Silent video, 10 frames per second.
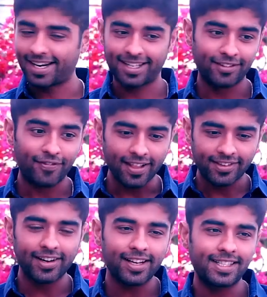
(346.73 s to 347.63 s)
yeah. The friend
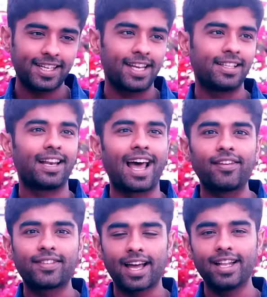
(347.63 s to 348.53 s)
circle changed, the
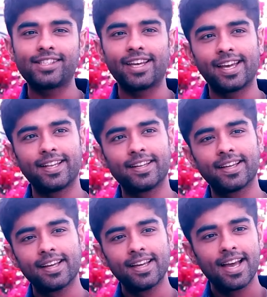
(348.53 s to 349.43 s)
lifestyle changed.
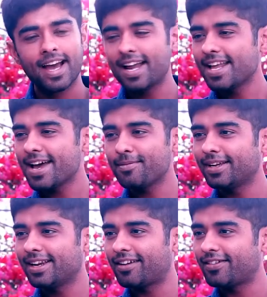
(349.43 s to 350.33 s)
And yeah, I
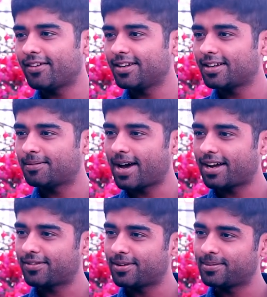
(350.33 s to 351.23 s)
mean, I've never looked
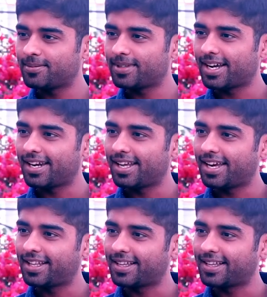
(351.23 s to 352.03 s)
back from that day, I